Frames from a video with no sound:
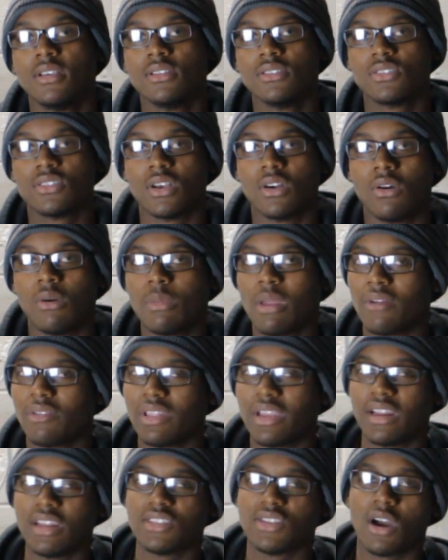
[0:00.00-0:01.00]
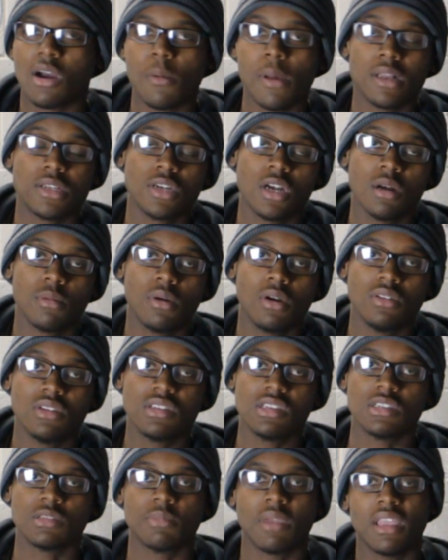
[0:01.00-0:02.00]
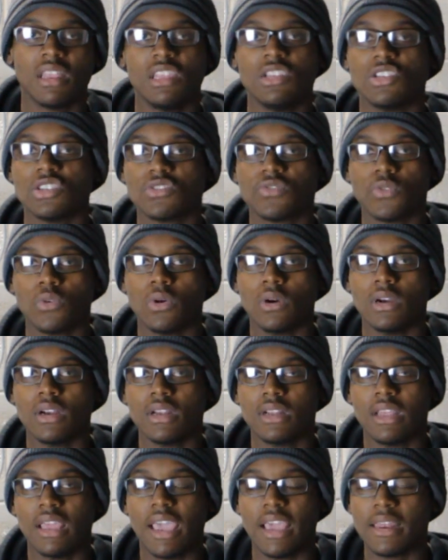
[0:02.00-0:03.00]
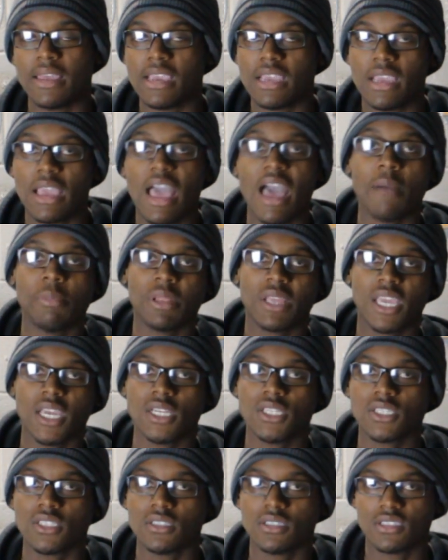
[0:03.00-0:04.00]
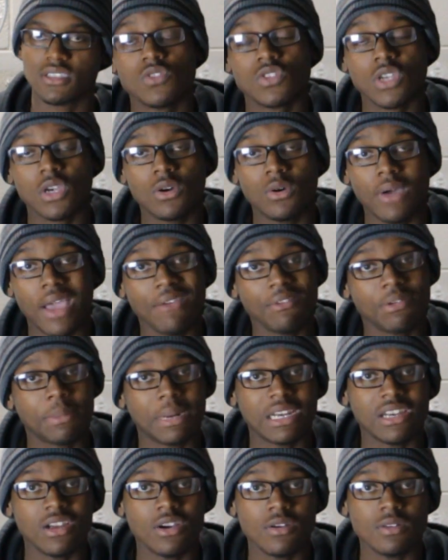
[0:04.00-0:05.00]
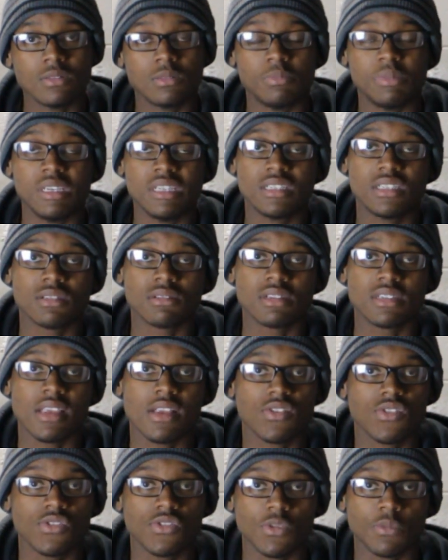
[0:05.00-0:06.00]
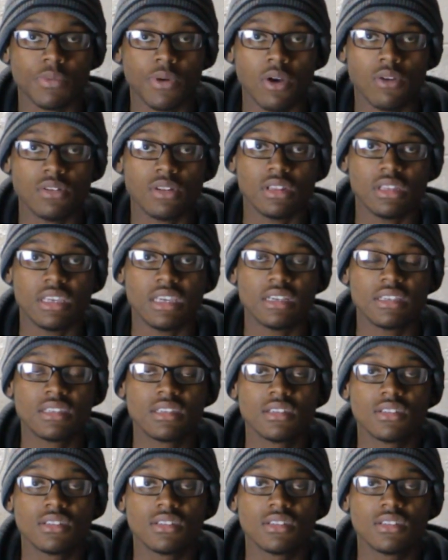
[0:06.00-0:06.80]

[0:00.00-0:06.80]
So I'm not really going to talk about turbo. This is mainly just for NA applications. So everybody knows B-Series engines are prone to leaks.